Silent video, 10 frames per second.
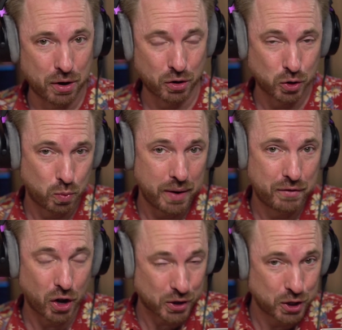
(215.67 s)
models
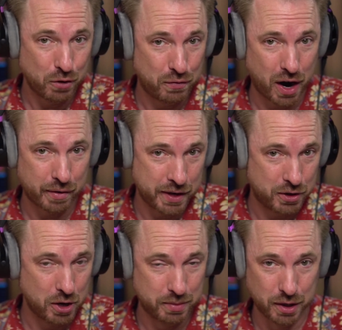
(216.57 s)
we've got so far in
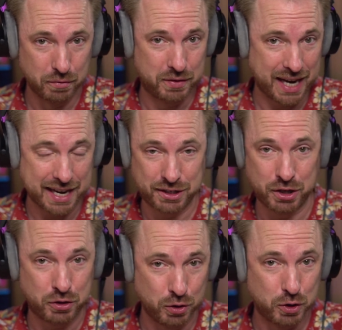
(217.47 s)
terms of
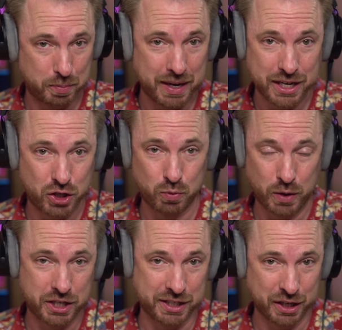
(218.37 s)
text to speech,
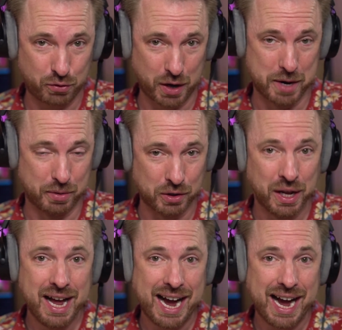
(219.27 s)
which is incredible.